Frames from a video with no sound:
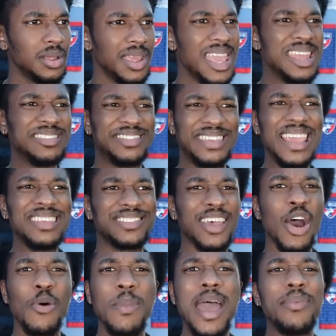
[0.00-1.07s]
It says
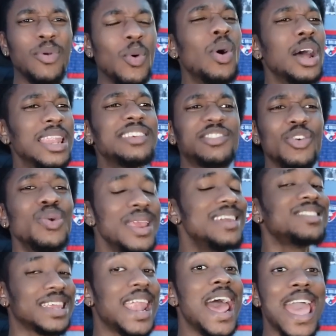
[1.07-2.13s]
so, maybe. Well, it's a
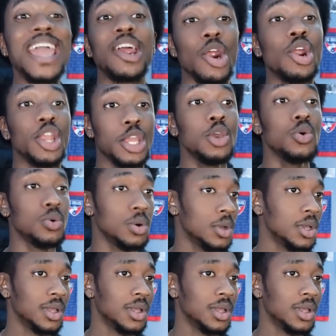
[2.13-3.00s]
reason I ain't heard of you.